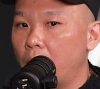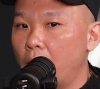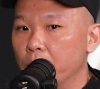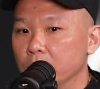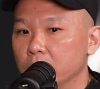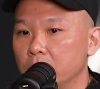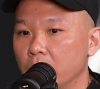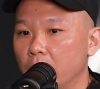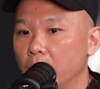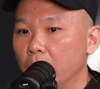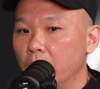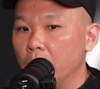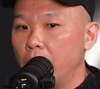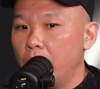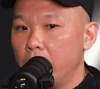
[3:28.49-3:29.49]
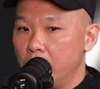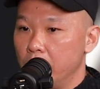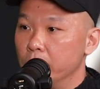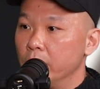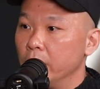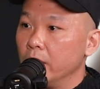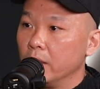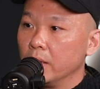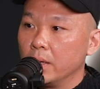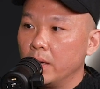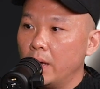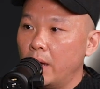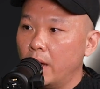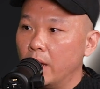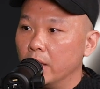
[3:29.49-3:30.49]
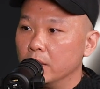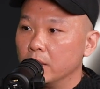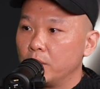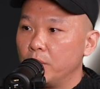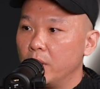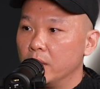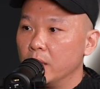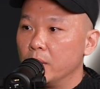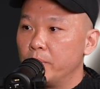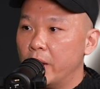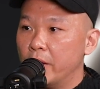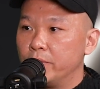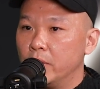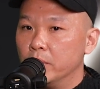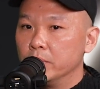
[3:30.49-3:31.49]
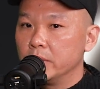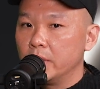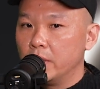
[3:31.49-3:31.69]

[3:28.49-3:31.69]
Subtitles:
I would say, enabling and creating platforms.